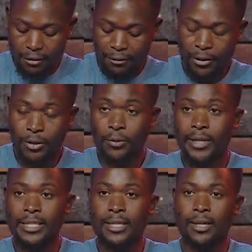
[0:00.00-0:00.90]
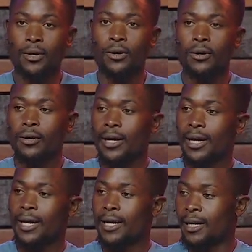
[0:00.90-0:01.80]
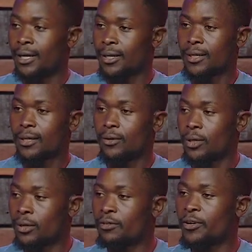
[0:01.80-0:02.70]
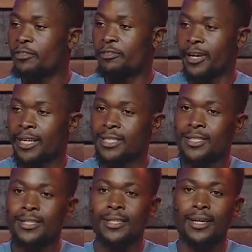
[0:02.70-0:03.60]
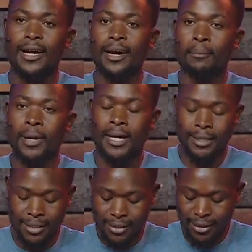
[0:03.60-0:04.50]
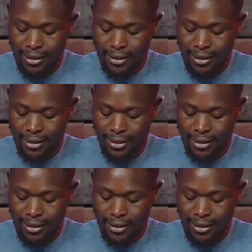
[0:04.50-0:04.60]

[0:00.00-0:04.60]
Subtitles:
A few weeks ago, one of our friends, Matt,